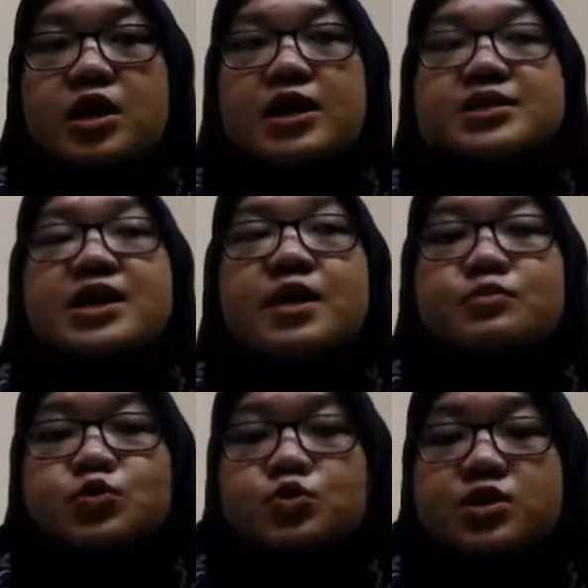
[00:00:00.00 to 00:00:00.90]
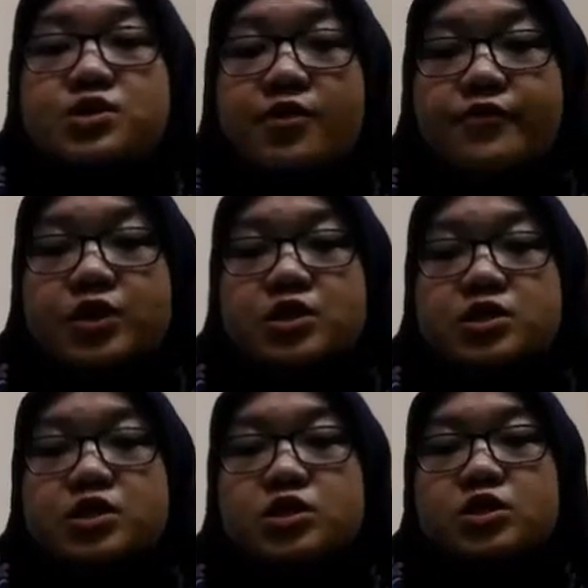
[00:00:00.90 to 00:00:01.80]
attempt to resolve
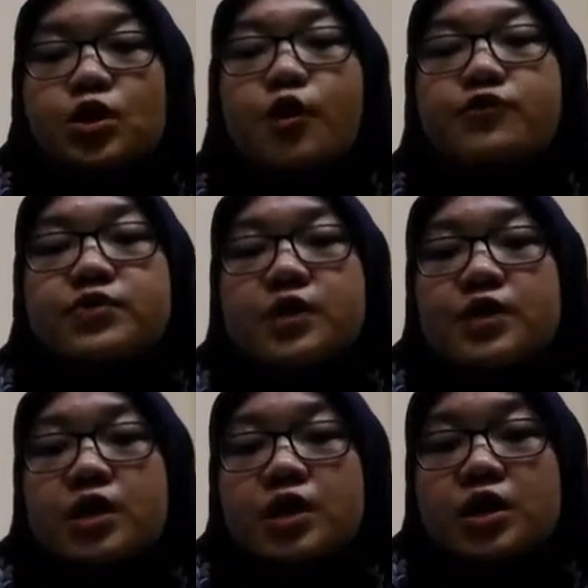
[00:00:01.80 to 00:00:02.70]
the conflict